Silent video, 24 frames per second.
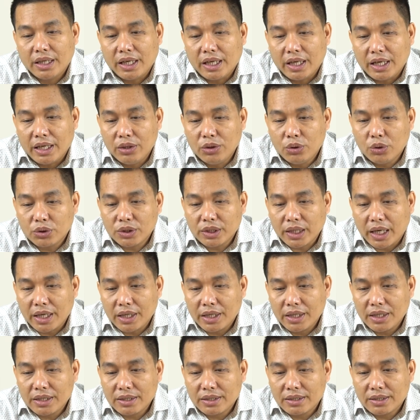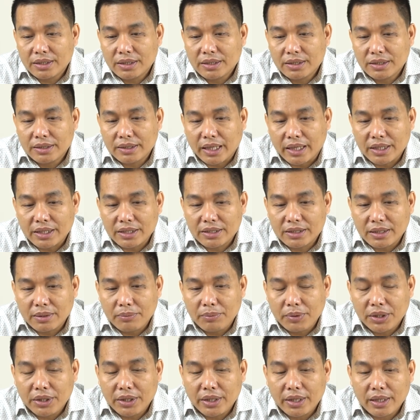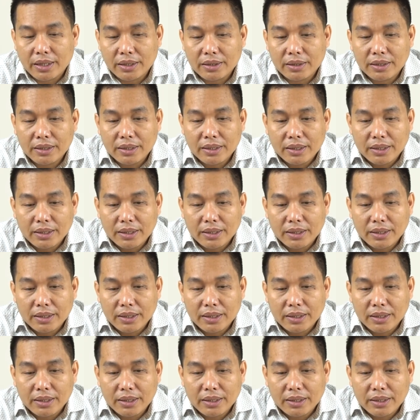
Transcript: Indo-Chinese, Chinese-Tibetan,